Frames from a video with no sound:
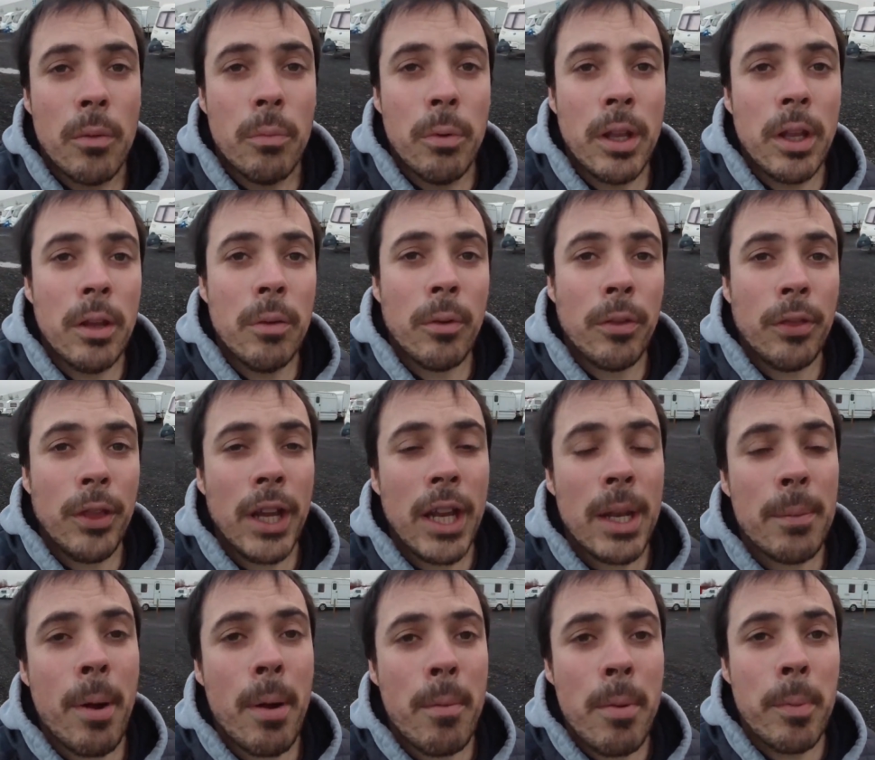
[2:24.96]
We were
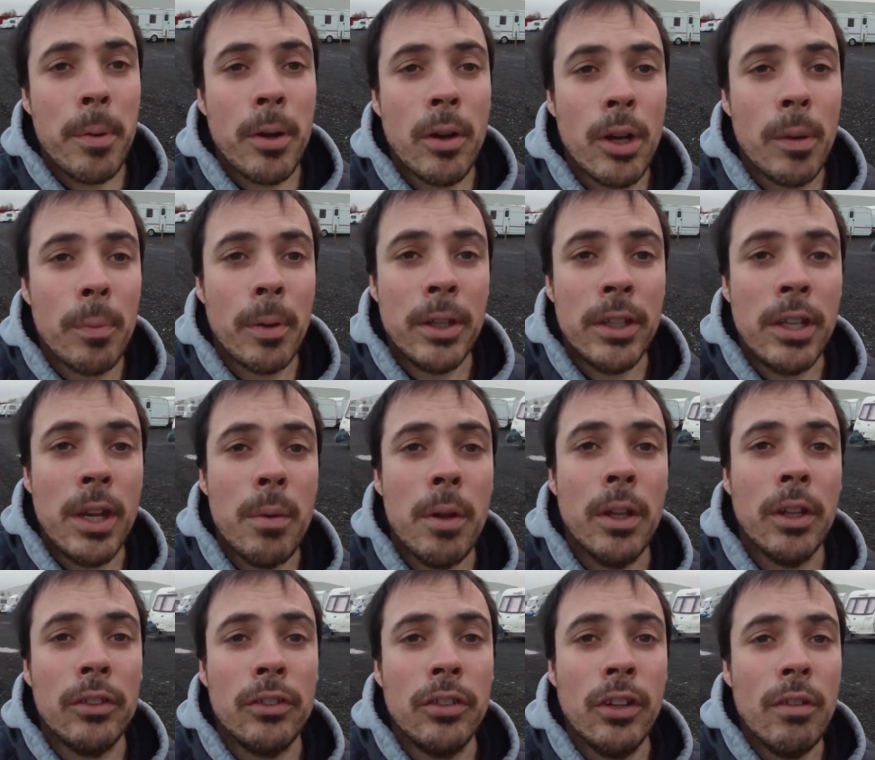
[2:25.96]
thinking about maybe going a bit newer.
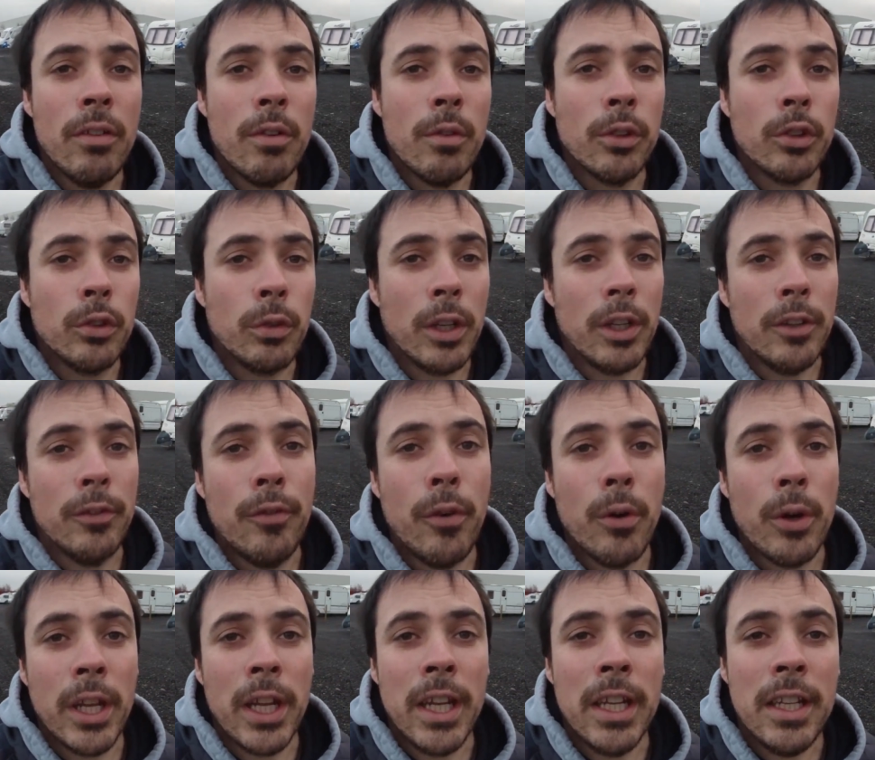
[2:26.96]
The Turin was
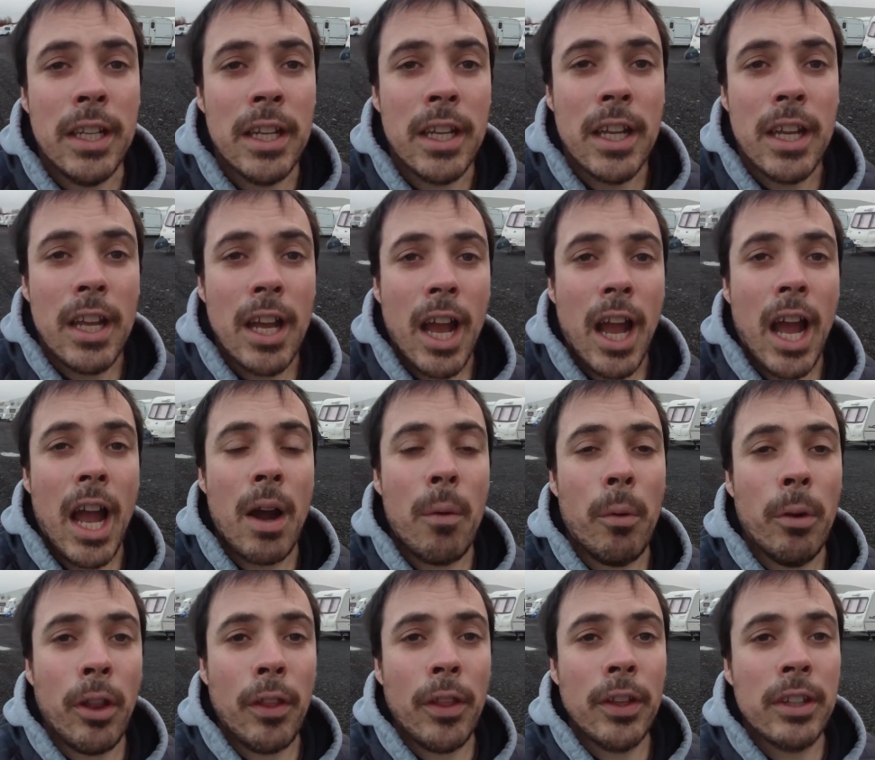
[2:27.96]
2014, uh, and
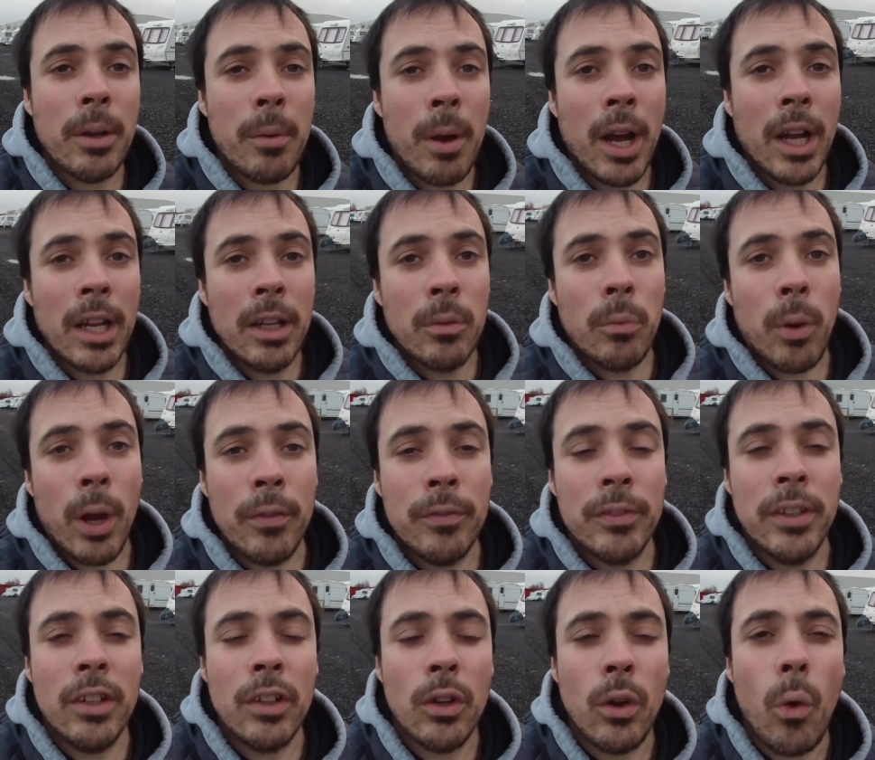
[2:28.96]
one of the things that my
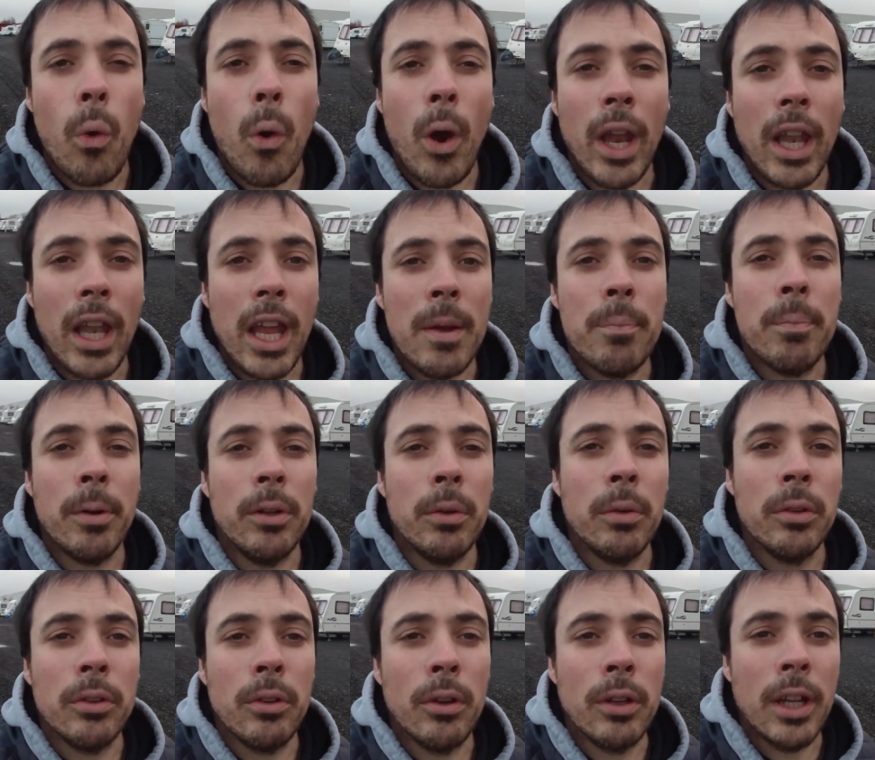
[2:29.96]
wife didn't quite like, but she
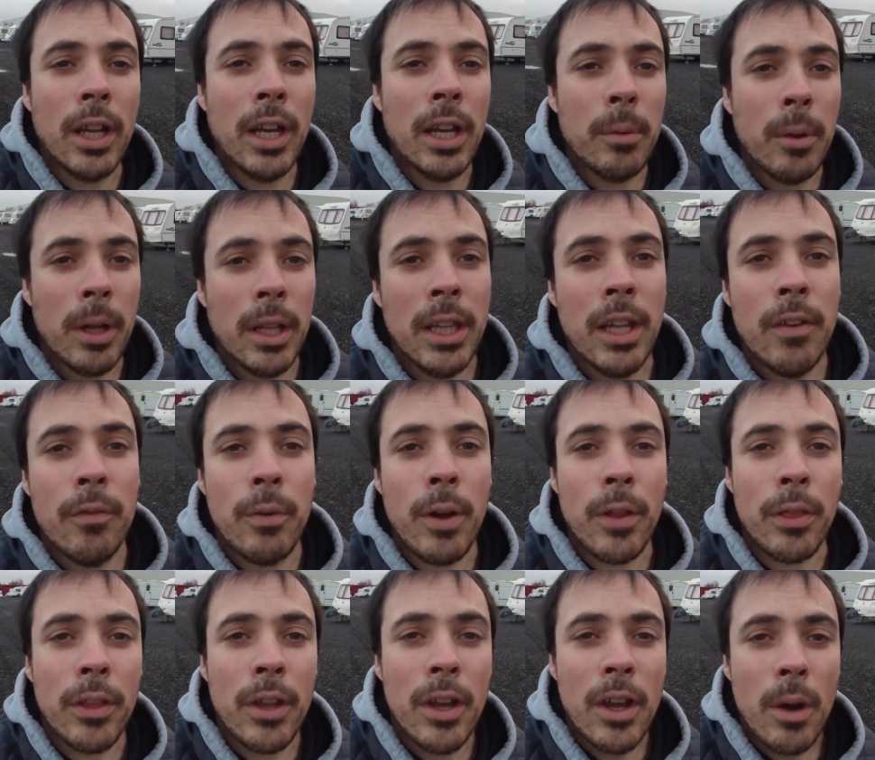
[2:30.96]
was going to live
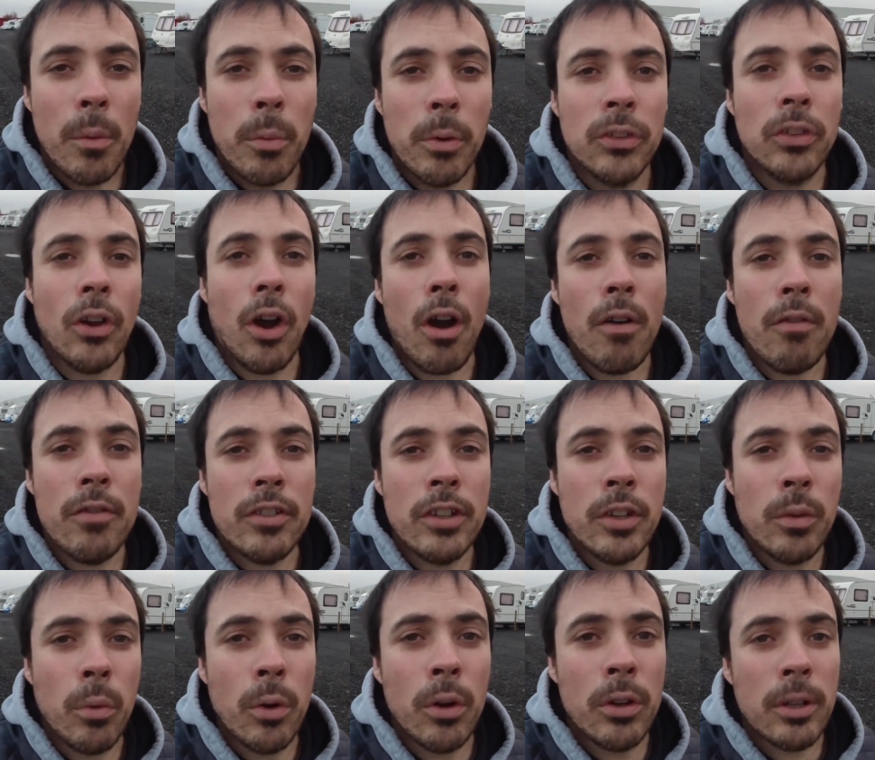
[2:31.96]
with, was the
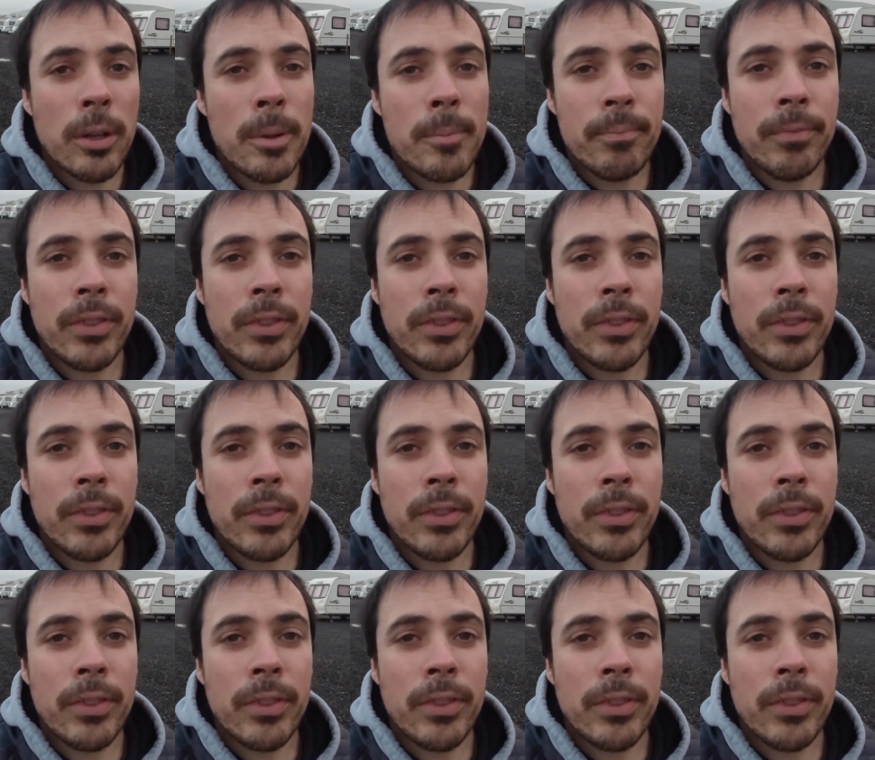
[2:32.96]
orangey wood.